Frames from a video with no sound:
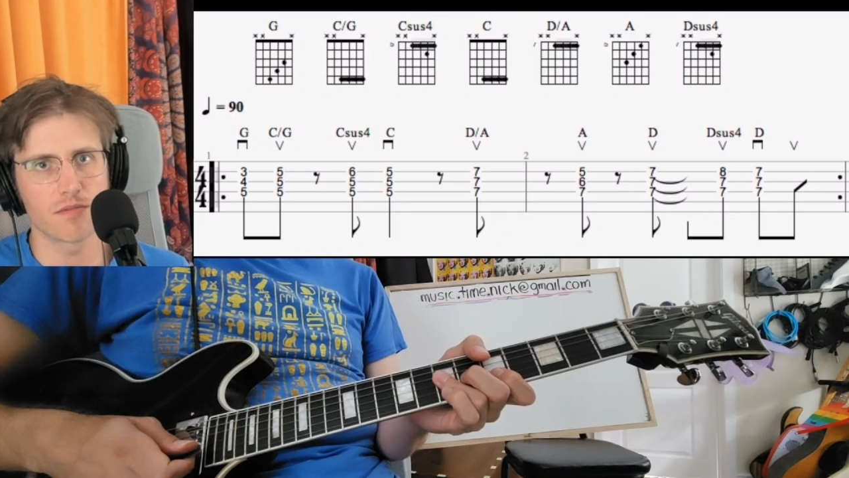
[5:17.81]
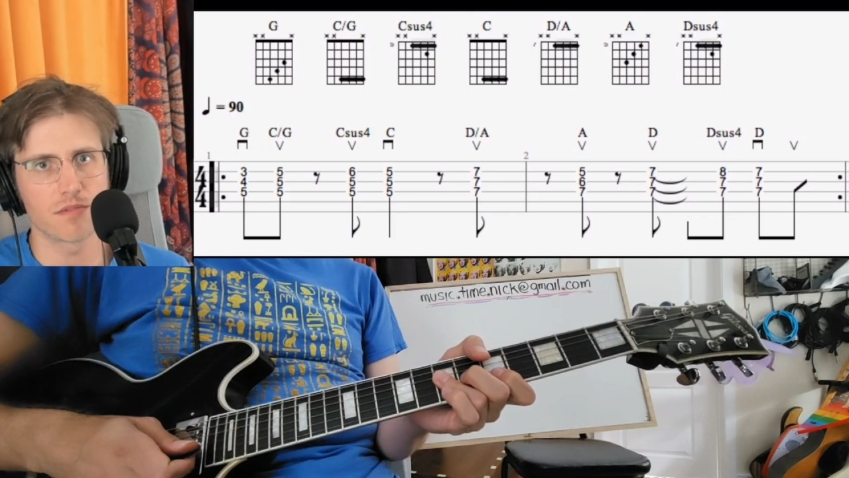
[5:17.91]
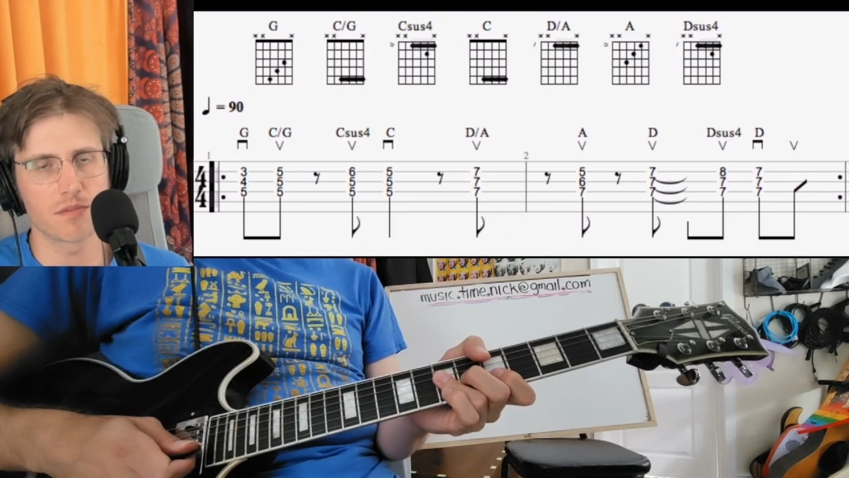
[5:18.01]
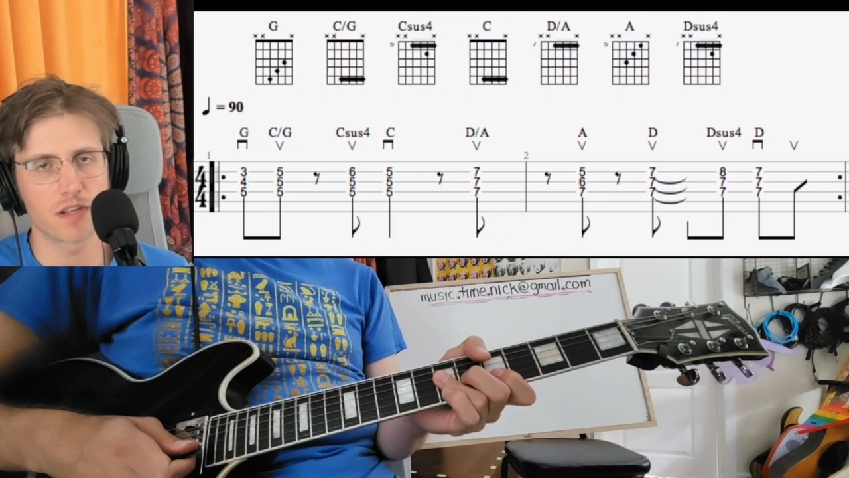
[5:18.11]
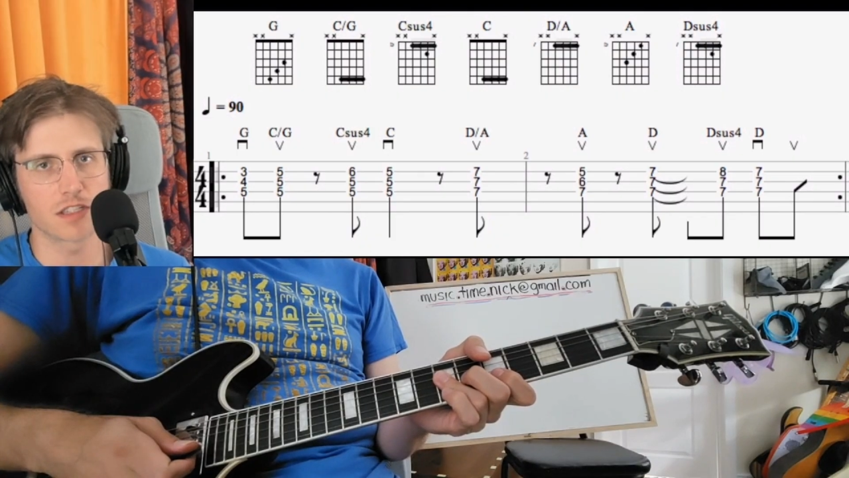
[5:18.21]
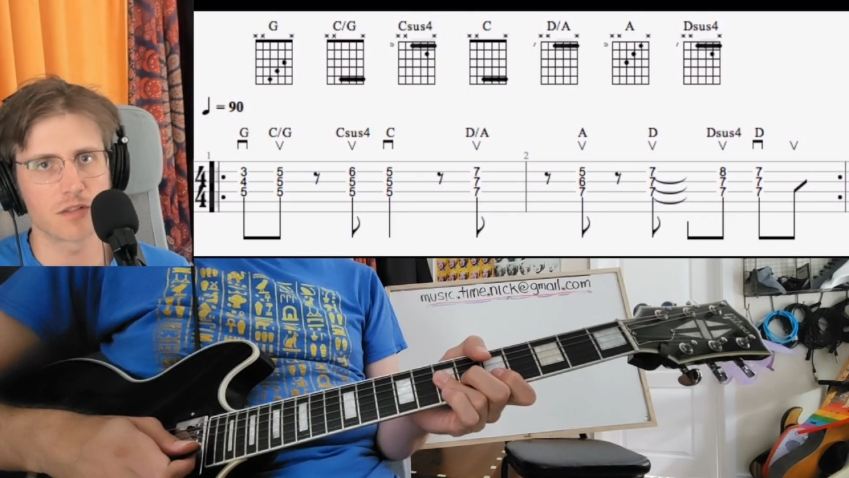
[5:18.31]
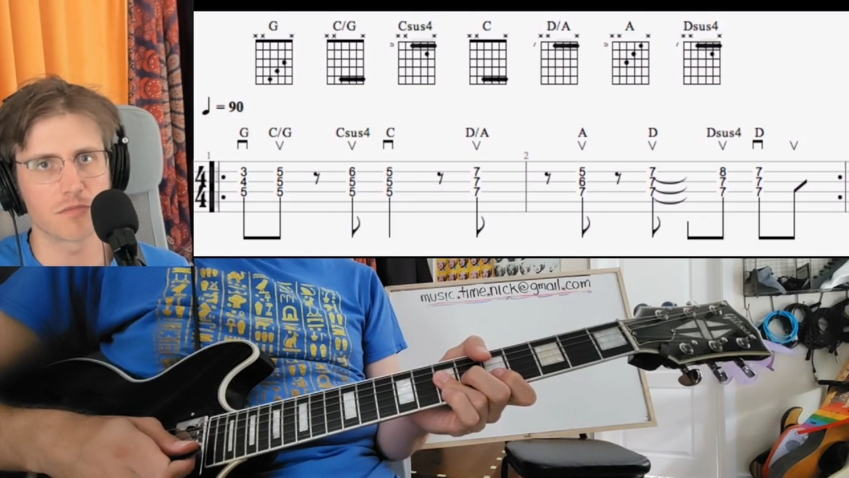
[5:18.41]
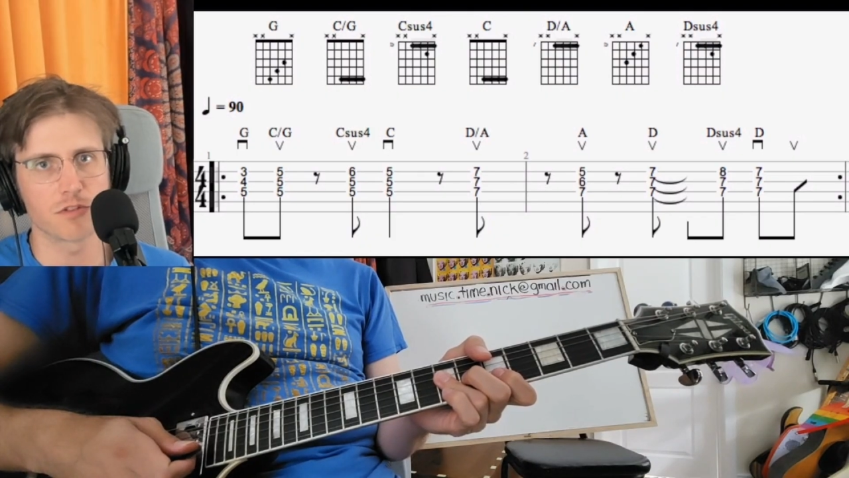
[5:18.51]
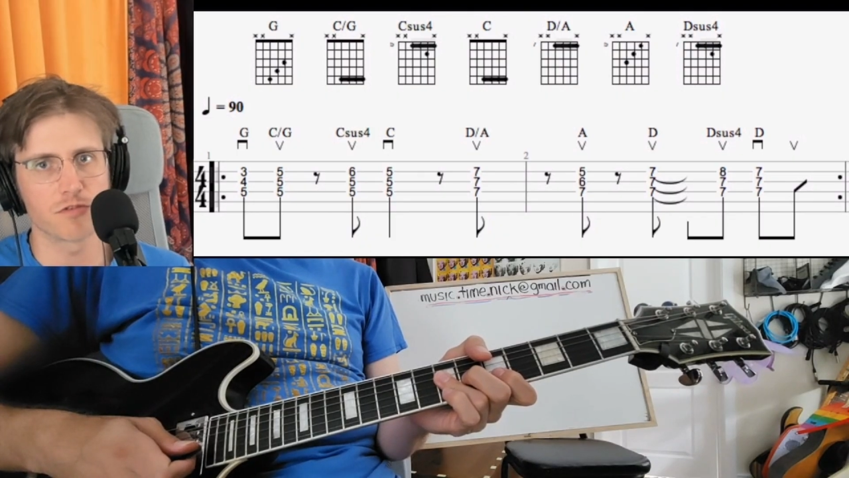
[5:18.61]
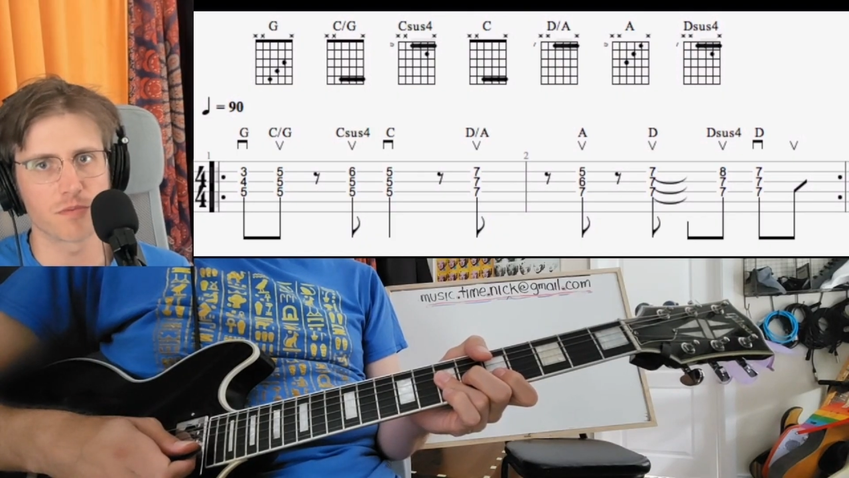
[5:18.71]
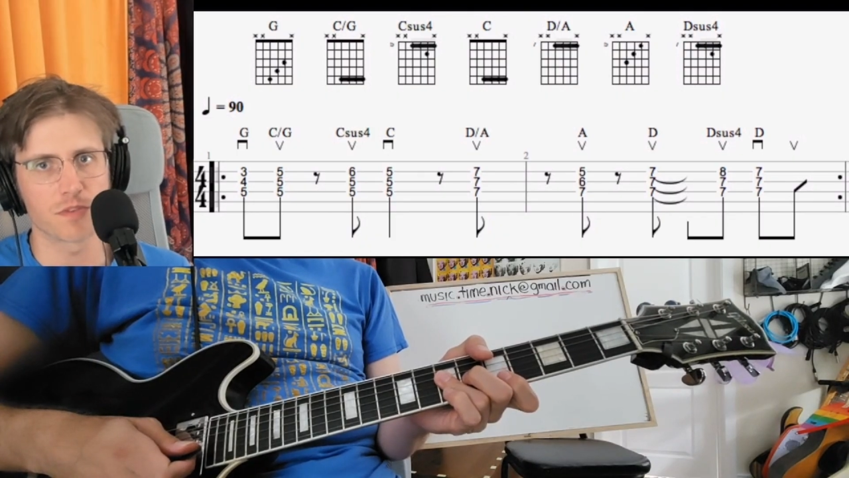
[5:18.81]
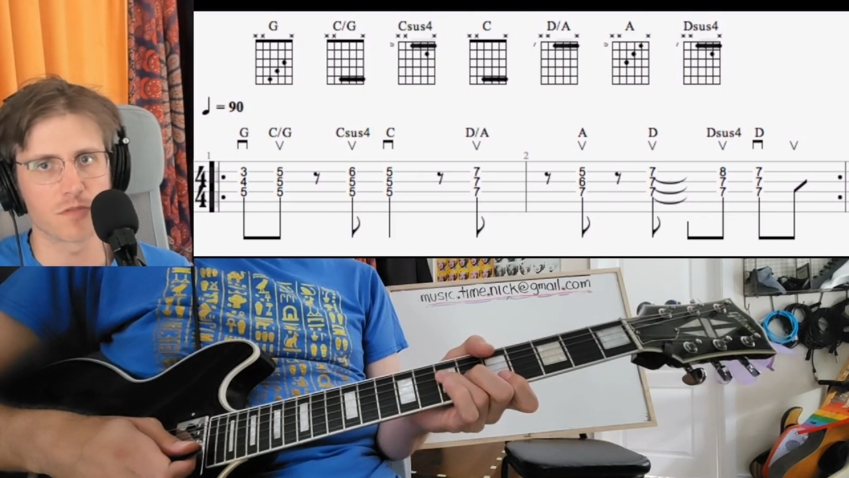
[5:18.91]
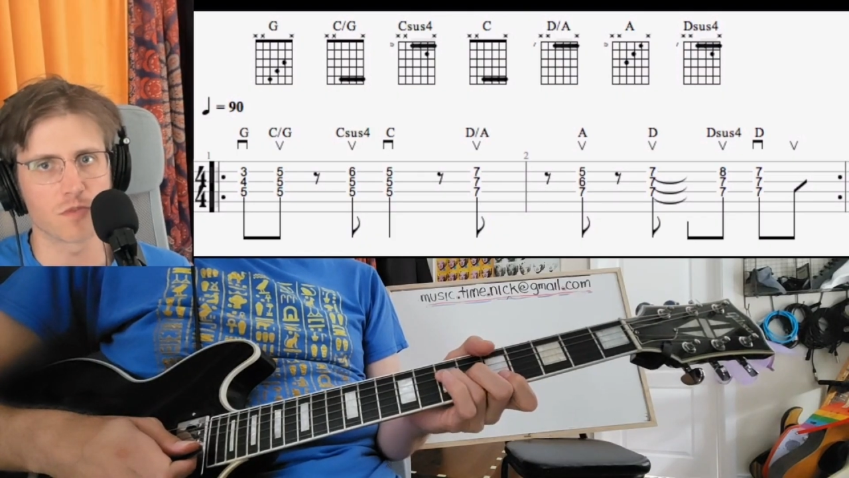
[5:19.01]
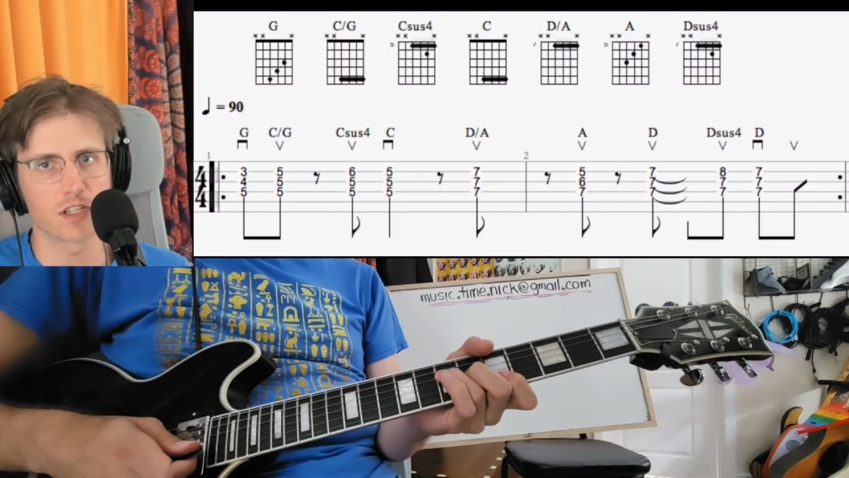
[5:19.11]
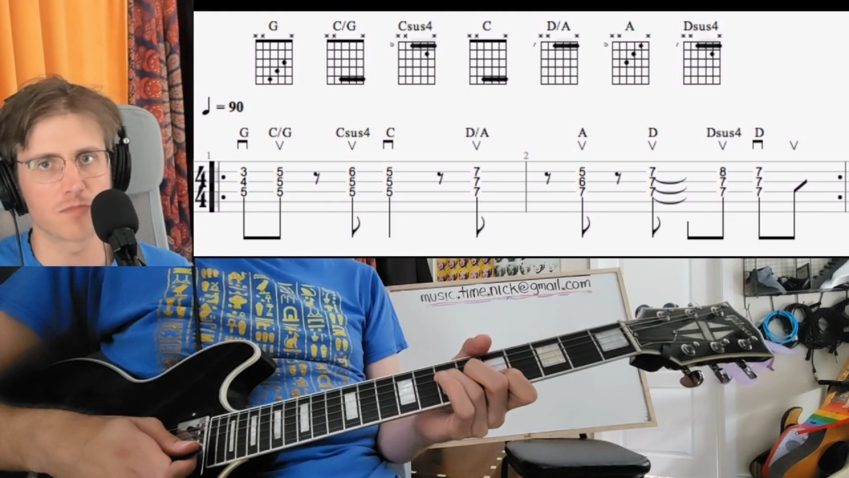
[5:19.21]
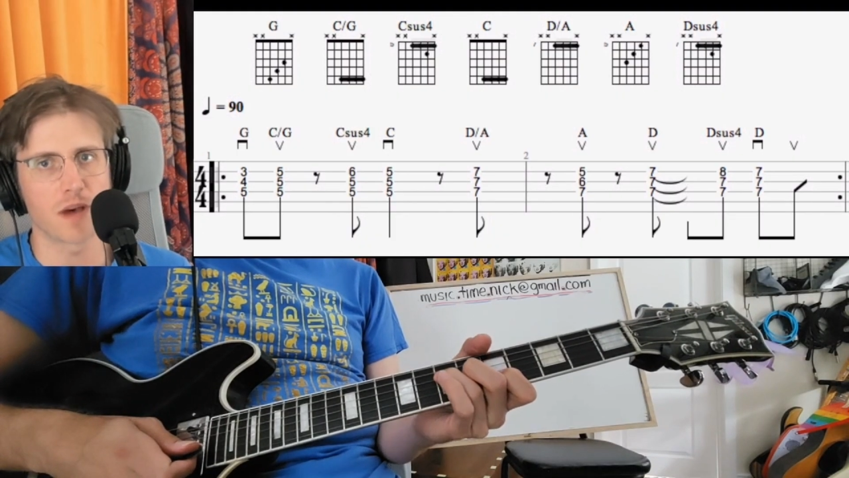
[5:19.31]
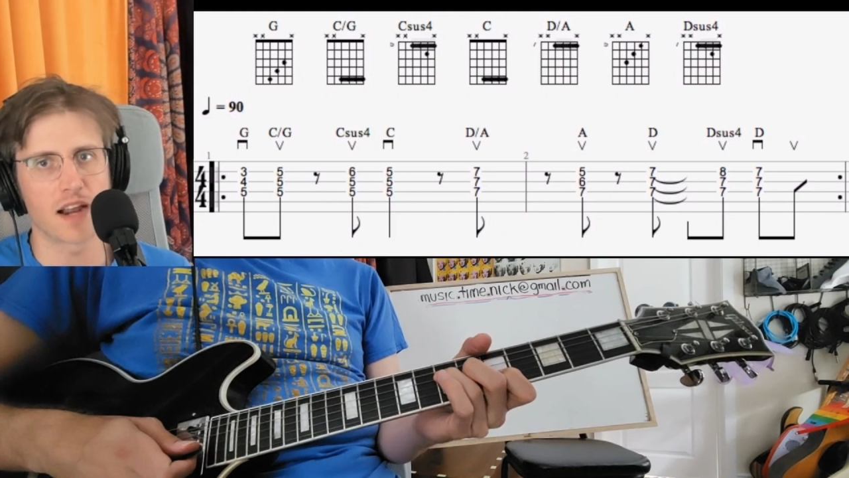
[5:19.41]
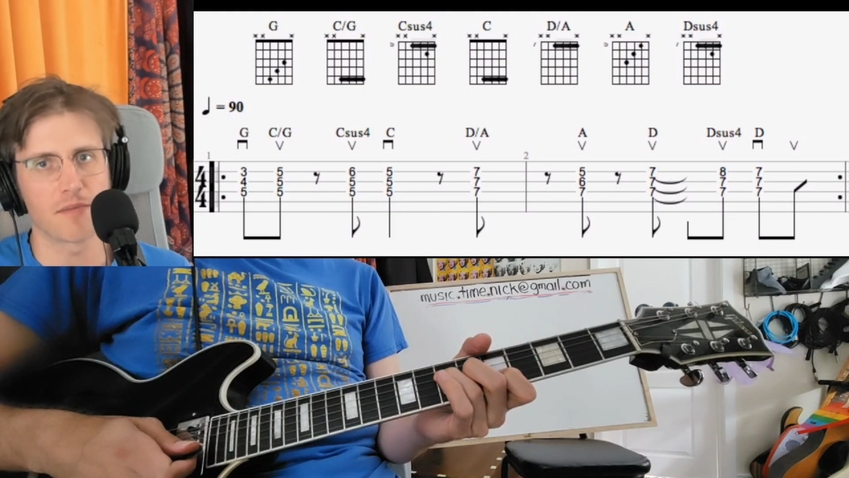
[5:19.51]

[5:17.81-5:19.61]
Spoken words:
rest of the moves from this one spot.